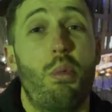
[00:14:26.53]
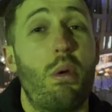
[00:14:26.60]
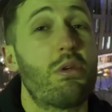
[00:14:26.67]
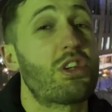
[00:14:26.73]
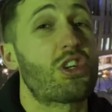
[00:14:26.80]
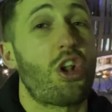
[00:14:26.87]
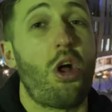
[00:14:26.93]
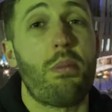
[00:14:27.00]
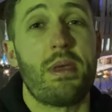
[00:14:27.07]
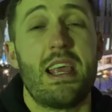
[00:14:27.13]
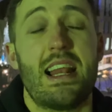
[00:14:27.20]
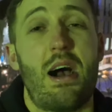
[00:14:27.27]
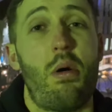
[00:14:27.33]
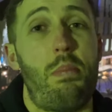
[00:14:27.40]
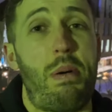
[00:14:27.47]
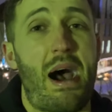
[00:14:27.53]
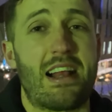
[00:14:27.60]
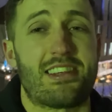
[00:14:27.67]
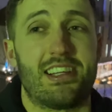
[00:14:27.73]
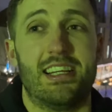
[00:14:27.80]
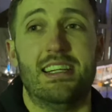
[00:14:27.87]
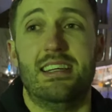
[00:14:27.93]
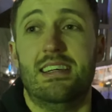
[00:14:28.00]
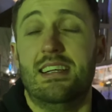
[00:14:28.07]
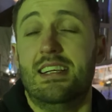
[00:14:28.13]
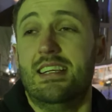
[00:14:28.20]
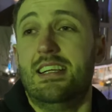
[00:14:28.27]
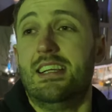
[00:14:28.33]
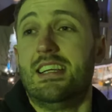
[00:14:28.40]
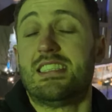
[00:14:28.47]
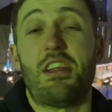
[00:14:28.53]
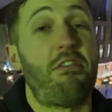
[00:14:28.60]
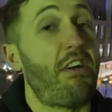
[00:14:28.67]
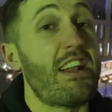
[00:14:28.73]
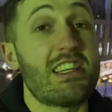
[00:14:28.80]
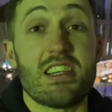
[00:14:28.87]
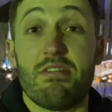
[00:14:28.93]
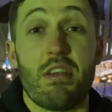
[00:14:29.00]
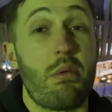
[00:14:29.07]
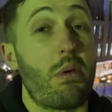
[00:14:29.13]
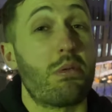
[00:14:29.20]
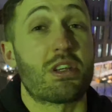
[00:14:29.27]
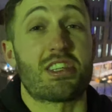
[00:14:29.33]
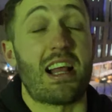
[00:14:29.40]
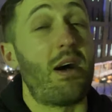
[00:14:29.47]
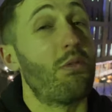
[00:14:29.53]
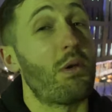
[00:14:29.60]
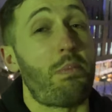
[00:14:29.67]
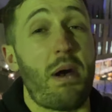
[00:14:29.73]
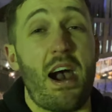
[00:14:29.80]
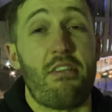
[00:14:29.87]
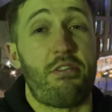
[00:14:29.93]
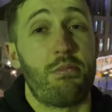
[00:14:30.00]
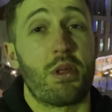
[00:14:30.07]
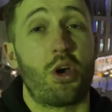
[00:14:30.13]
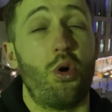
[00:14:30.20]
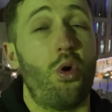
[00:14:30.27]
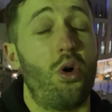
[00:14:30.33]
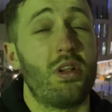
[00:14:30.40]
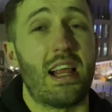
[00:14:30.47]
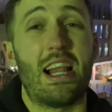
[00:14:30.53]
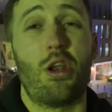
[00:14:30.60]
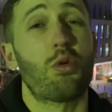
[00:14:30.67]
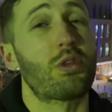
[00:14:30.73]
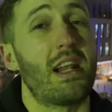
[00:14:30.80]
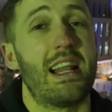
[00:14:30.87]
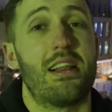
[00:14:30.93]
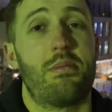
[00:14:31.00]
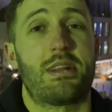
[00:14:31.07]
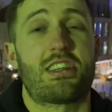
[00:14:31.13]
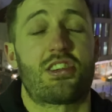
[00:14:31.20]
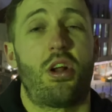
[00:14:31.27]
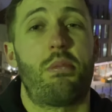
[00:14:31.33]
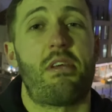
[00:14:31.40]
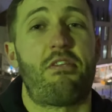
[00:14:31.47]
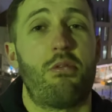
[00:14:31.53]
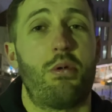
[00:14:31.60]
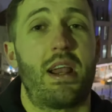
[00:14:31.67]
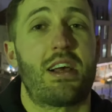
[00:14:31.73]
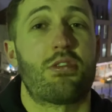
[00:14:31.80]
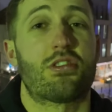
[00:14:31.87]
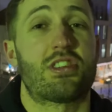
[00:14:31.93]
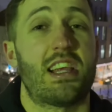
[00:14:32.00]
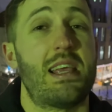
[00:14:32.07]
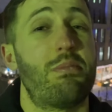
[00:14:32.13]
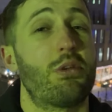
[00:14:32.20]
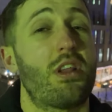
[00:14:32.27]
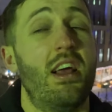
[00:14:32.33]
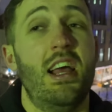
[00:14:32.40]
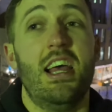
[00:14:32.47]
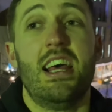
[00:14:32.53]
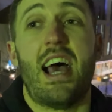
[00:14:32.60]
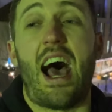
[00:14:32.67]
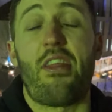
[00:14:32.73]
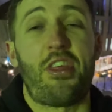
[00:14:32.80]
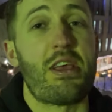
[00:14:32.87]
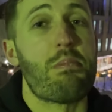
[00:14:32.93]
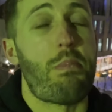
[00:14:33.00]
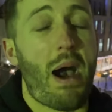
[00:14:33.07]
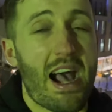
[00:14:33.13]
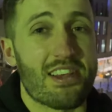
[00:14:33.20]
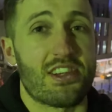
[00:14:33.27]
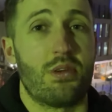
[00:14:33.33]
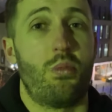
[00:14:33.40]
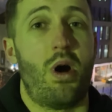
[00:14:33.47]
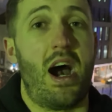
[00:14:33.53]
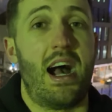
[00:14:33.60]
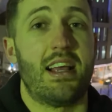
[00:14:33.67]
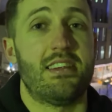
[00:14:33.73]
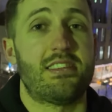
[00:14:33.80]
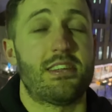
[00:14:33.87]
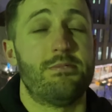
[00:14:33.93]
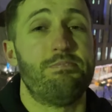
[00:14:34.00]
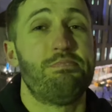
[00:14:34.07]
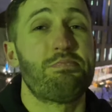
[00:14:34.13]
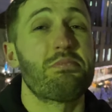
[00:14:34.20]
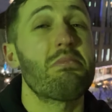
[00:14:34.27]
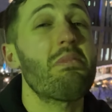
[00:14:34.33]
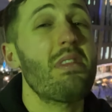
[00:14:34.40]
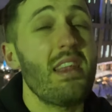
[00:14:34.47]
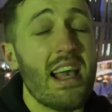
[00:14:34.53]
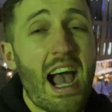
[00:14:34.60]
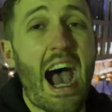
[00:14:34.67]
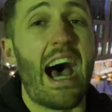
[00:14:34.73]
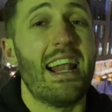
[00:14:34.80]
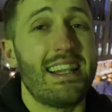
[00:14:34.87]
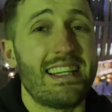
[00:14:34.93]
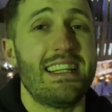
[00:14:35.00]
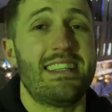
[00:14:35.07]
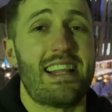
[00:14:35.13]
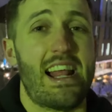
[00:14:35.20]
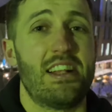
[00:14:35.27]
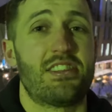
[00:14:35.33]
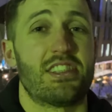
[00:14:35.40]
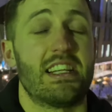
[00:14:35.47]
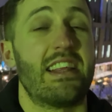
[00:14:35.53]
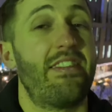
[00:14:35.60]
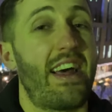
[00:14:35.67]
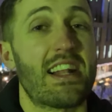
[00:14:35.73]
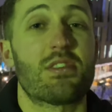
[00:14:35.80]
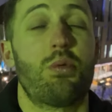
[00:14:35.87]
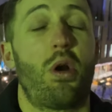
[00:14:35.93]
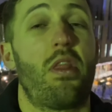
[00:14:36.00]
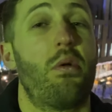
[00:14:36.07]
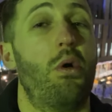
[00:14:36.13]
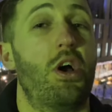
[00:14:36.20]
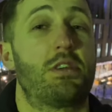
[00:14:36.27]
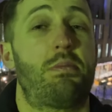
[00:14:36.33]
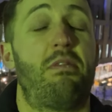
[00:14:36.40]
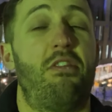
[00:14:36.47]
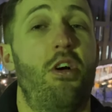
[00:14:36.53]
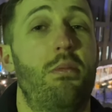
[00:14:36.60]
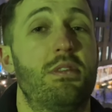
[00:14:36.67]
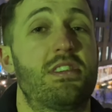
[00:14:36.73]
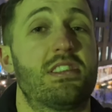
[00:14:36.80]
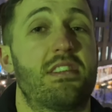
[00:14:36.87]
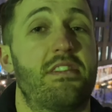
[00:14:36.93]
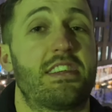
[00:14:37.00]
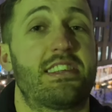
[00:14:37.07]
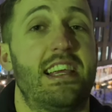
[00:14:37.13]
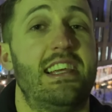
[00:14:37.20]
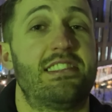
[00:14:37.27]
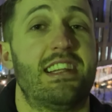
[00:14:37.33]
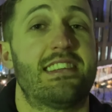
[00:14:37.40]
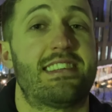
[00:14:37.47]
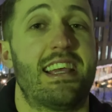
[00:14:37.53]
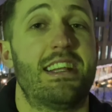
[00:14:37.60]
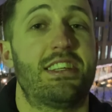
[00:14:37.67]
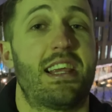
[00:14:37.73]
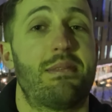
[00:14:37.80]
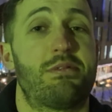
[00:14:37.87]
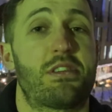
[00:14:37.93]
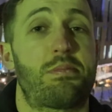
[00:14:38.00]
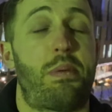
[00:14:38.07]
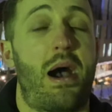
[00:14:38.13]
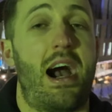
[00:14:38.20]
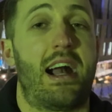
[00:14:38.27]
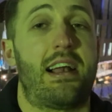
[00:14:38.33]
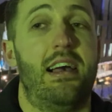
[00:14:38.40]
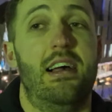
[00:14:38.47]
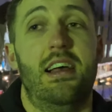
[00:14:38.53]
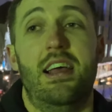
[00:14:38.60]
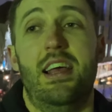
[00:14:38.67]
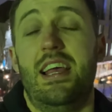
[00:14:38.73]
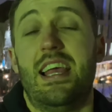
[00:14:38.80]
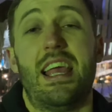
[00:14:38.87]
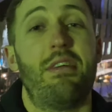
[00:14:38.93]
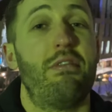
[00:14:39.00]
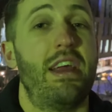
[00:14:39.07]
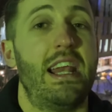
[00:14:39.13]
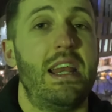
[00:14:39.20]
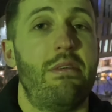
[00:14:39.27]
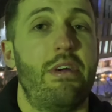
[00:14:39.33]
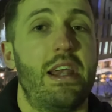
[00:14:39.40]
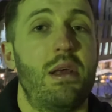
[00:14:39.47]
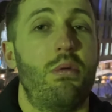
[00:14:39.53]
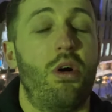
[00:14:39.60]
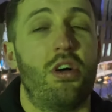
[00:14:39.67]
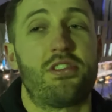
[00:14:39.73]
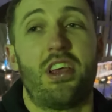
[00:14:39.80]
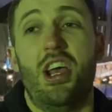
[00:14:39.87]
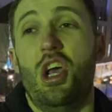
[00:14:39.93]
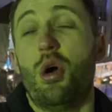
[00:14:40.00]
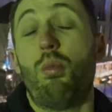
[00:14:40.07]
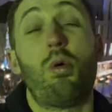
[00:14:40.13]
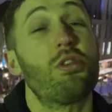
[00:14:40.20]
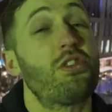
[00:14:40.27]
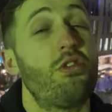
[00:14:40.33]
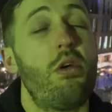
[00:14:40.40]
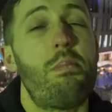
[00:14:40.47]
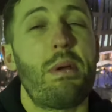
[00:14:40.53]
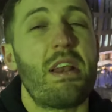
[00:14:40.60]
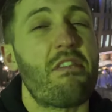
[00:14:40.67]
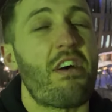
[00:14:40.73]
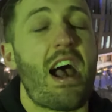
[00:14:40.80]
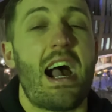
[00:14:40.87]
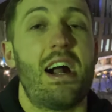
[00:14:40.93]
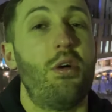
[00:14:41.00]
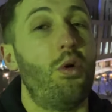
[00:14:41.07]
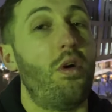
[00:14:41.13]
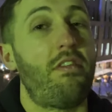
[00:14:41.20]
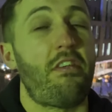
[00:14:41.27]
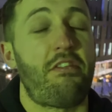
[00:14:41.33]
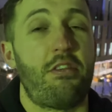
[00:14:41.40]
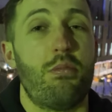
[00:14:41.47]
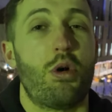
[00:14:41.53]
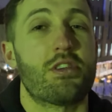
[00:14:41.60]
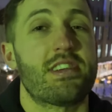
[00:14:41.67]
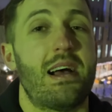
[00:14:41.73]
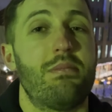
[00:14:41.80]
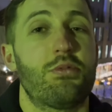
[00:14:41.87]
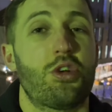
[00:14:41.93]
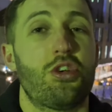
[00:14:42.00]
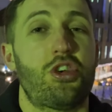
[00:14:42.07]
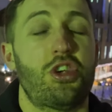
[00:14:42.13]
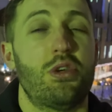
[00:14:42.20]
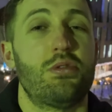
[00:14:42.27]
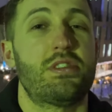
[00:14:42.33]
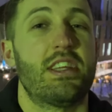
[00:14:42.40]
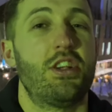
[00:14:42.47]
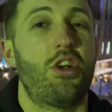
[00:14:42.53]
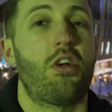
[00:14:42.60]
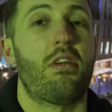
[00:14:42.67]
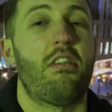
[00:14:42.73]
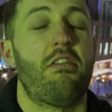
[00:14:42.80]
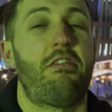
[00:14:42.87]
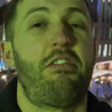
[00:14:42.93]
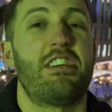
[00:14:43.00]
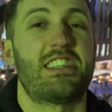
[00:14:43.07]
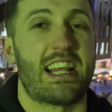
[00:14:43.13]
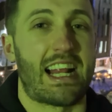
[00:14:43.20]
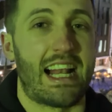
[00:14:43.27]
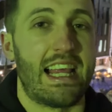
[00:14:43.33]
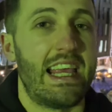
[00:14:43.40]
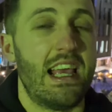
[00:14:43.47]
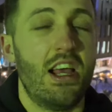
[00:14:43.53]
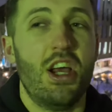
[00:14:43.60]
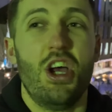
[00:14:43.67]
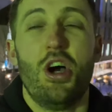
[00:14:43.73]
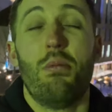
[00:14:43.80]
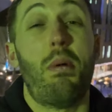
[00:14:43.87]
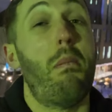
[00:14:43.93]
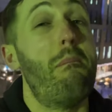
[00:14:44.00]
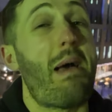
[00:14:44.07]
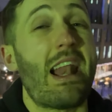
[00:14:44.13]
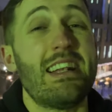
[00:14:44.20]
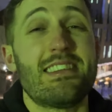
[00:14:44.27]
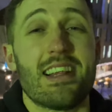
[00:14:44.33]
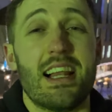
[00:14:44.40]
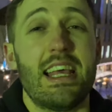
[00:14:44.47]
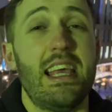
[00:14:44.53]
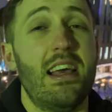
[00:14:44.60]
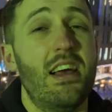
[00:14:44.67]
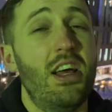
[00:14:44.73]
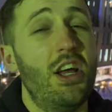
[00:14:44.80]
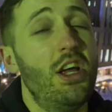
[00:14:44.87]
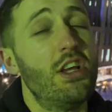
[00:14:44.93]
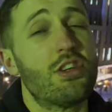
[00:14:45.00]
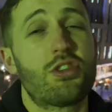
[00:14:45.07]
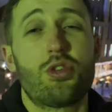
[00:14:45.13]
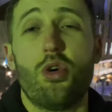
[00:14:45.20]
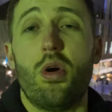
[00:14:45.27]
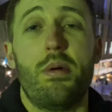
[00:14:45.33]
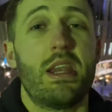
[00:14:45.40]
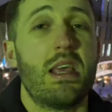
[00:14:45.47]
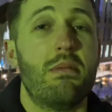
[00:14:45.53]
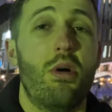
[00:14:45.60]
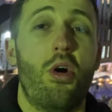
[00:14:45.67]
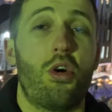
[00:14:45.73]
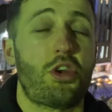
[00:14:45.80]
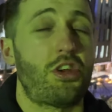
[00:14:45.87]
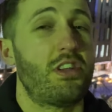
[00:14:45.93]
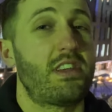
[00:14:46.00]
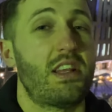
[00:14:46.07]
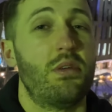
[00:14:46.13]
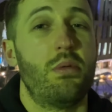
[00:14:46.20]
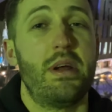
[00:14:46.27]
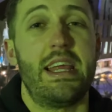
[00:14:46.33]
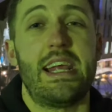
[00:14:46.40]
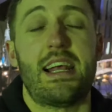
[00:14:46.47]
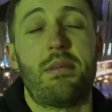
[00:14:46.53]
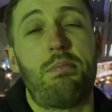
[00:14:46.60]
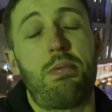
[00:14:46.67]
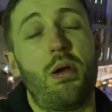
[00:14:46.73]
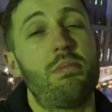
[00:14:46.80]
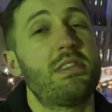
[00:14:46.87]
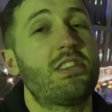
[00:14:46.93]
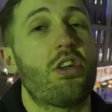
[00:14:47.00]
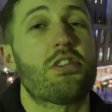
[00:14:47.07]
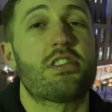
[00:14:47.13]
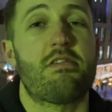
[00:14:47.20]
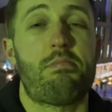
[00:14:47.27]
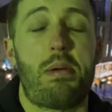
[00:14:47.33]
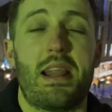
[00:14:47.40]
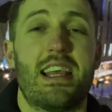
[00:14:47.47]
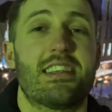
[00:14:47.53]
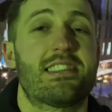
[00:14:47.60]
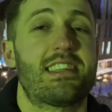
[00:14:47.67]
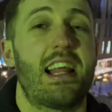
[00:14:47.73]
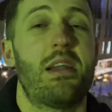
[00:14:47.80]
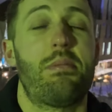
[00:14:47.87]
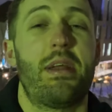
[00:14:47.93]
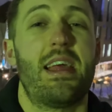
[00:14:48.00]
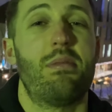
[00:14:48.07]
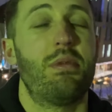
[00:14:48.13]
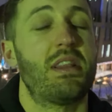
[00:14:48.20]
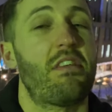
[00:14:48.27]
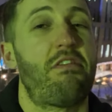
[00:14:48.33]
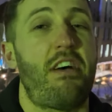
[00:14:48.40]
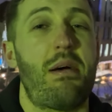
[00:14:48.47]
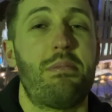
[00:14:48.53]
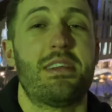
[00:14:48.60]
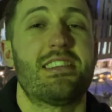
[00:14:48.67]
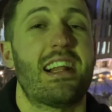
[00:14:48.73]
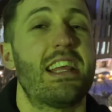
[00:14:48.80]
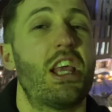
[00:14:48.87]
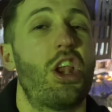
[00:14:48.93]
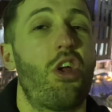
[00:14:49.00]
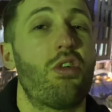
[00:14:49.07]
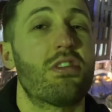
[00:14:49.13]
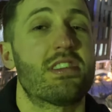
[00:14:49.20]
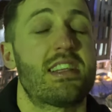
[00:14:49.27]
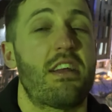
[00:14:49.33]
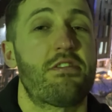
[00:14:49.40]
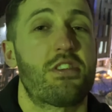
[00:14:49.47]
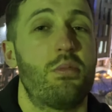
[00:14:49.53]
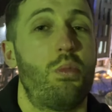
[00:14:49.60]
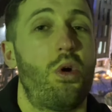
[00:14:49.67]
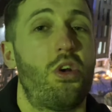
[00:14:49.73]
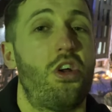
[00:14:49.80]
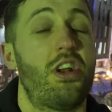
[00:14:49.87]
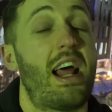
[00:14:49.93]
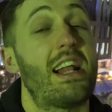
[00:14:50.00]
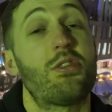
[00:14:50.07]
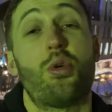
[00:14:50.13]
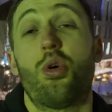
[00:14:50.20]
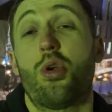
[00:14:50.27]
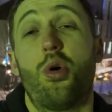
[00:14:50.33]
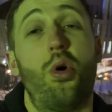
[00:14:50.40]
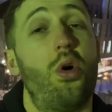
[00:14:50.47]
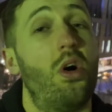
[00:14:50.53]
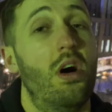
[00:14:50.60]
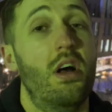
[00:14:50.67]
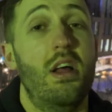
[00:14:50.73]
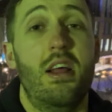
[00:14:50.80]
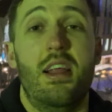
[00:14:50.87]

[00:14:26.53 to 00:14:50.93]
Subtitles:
We were sloppy in our passing. Defensively, we were sound apart from the goal. It looked a little bit sloppy from what I could see, but I think passing-wise and intensity, that's one of the worst performances of the season at St. James's Park. It really, really was. Was there a bit of a hangover from what's happened on Tuesday? Not physically, but mentally. So many emotions in the week, probably lots of players celebrating with the families like your Longstaffs and whatnot. I don't know.